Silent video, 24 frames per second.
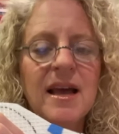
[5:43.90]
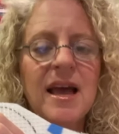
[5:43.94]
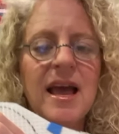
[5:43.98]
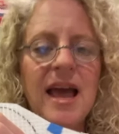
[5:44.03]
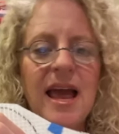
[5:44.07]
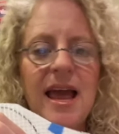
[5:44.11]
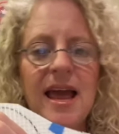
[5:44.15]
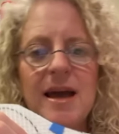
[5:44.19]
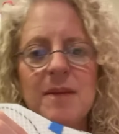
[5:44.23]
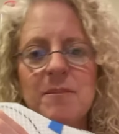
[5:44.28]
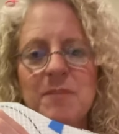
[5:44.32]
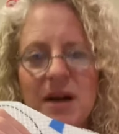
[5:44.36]

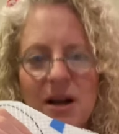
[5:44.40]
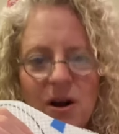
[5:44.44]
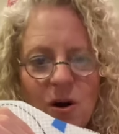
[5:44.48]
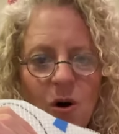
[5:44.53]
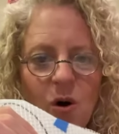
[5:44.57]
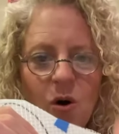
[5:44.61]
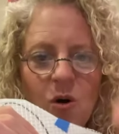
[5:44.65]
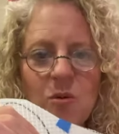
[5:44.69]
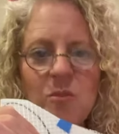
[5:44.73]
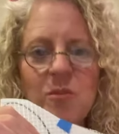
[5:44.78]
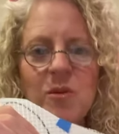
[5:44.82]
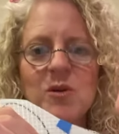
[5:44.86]
and my
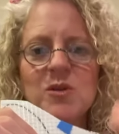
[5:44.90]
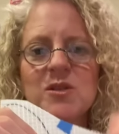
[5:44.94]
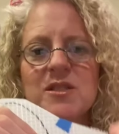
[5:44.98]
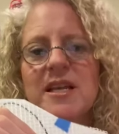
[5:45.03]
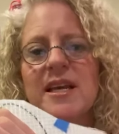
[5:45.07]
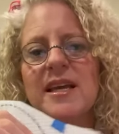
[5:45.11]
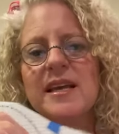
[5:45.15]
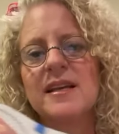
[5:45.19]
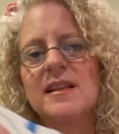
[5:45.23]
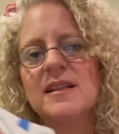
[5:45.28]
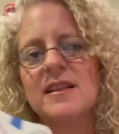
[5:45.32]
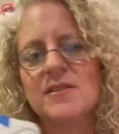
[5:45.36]
whole
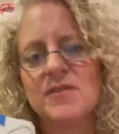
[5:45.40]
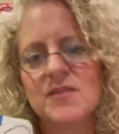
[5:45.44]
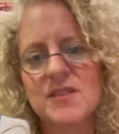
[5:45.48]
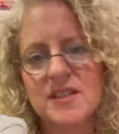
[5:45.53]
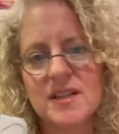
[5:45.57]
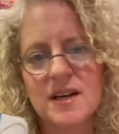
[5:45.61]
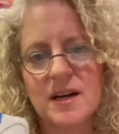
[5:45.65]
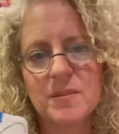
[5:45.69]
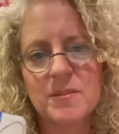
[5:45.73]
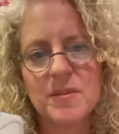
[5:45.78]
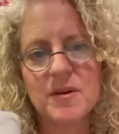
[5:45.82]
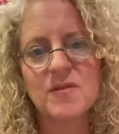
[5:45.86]
mosaic lifted
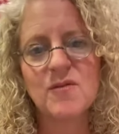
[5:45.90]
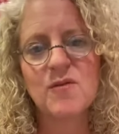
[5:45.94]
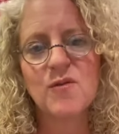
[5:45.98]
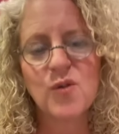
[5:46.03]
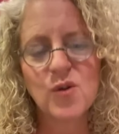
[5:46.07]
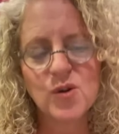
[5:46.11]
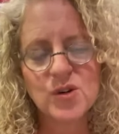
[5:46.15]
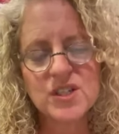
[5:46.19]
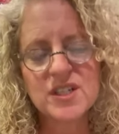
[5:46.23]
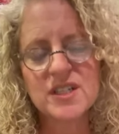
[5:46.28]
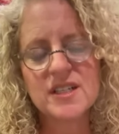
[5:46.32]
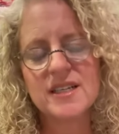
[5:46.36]
up.
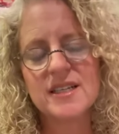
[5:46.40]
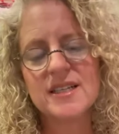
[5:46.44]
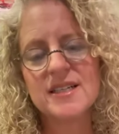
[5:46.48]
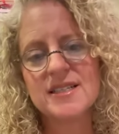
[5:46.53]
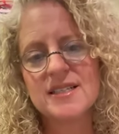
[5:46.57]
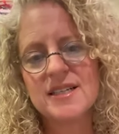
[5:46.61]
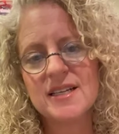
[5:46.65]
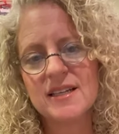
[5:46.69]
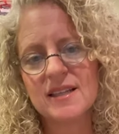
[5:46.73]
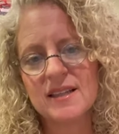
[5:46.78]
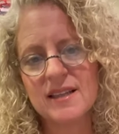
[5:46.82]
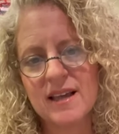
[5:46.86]
Unfortunately, it
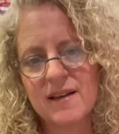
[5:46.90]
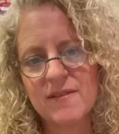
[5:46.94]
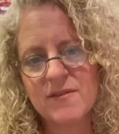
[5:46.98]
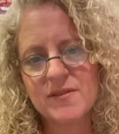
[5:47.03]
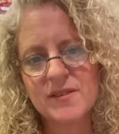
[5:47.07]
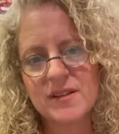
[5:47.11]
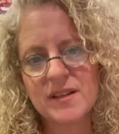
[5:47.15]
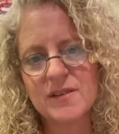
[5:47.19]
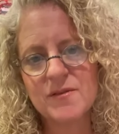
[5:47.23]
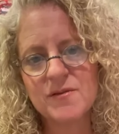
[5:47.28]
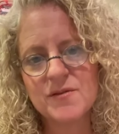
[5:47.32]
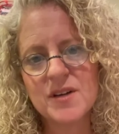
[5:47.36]
didn't
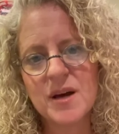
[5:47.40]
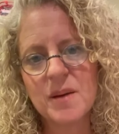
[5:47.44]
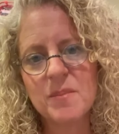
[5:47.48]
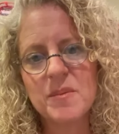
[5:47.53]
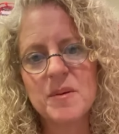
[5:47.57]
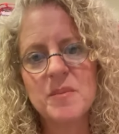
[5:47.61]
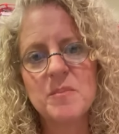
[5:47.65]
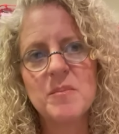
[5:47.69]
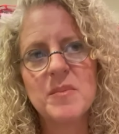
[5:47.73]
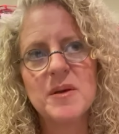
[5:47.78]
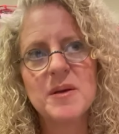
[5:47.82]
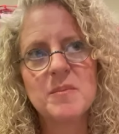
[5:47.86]
lift up
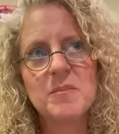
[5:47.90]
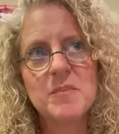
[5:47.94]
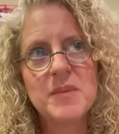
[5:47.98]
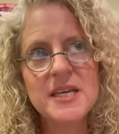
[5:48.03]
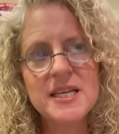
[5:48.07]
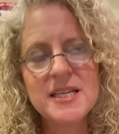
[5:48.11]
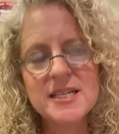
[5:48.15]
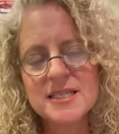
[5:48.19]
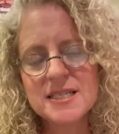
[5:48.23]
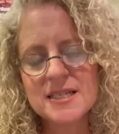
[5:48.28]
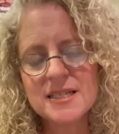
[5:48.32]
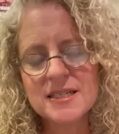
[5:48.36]
in big
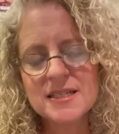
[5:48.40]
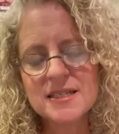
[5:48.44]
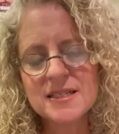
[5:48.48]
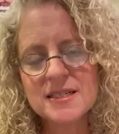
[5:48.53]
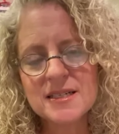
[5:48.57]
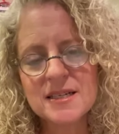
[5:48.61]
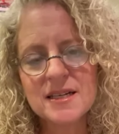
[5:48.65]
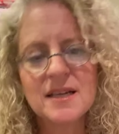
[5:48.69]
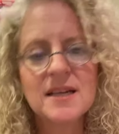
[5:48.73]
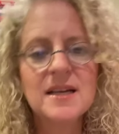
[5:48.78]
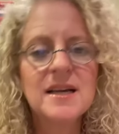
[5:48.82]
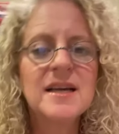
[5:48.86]
pieces,
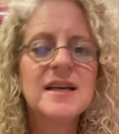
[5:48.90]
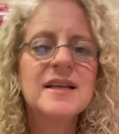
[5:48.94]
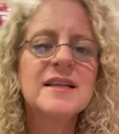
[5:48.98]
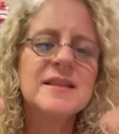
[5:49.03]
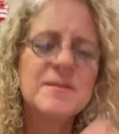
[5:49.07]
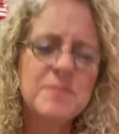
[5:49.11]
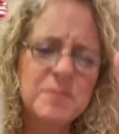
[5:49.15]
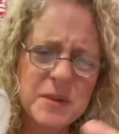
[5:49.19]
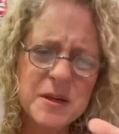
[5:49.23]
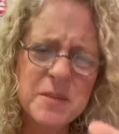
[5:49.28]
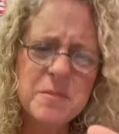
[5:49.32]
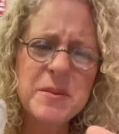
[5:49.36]

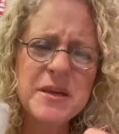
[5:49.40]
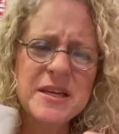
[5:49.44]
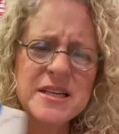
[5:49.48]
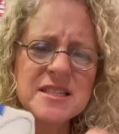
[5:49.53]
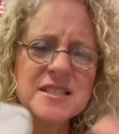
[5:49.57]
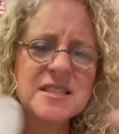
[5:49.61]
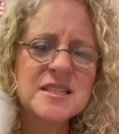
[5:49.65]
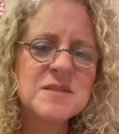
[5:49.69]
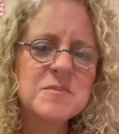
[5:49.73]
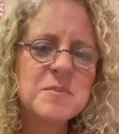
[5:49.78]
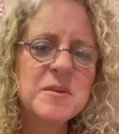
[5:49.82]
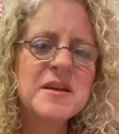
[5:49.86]

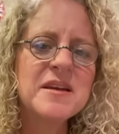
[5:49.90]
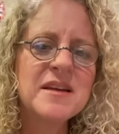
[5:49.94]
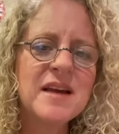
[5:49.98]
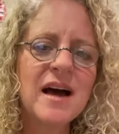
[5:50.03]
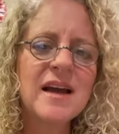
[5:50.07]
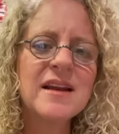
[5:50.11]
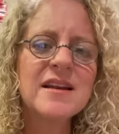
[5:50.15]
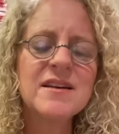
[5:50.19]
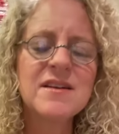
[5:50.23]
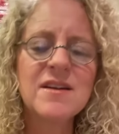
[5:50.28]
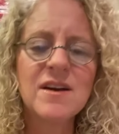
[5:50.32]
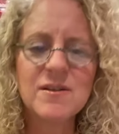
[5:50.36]
but
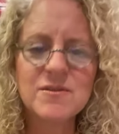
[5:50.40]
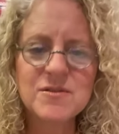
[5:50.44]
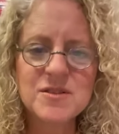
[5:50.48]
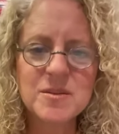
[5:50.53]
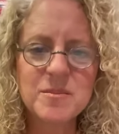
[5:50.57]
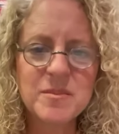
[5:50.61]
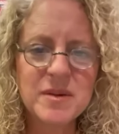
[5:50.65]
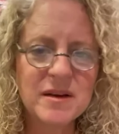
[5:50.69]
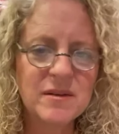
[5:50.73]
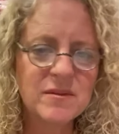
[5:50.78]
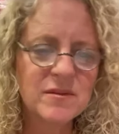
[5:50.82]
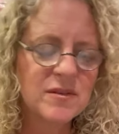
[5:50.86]
not enough to
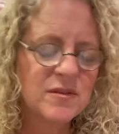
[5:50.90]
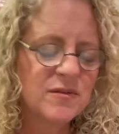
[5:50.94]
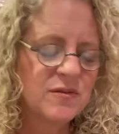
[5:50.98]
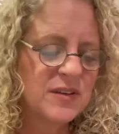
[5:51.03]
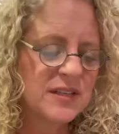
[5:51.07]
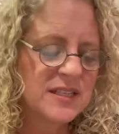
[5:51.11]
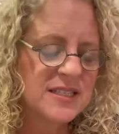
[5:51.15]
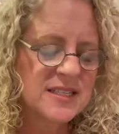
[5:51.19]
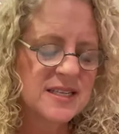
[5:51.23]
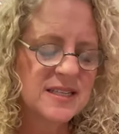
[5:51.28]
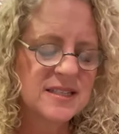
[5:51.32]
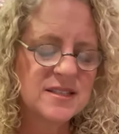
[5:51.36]
be able to
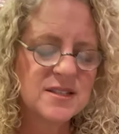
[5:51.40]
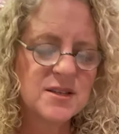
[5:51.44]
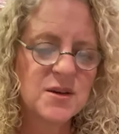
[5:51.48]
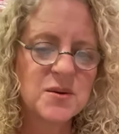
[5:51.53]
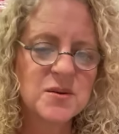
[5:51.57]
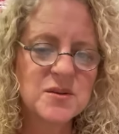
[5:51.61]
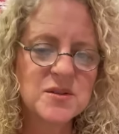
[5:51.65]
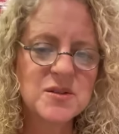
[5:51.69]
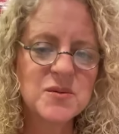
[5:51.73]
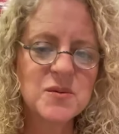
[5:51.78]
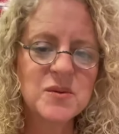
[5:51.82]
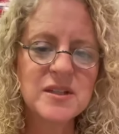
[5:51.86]
fix it. So it
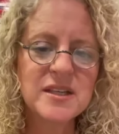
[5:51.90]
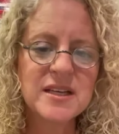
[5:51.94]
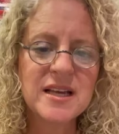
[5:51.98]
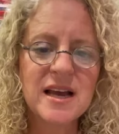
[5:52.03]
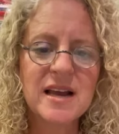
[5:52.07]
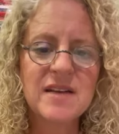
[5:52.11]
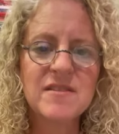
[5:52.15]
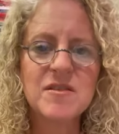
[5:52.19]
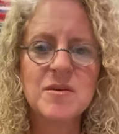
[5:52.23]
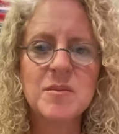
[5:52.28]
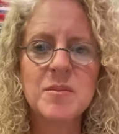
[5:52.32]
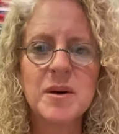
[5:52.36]
was really
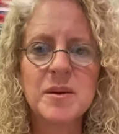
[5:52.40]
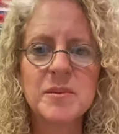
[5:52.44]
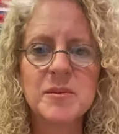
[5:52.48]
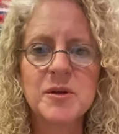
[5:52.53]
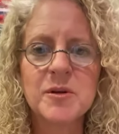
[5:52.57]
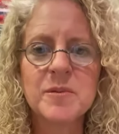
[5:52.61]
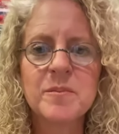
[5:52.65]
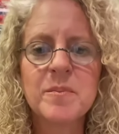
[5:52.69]
kind of a bummer.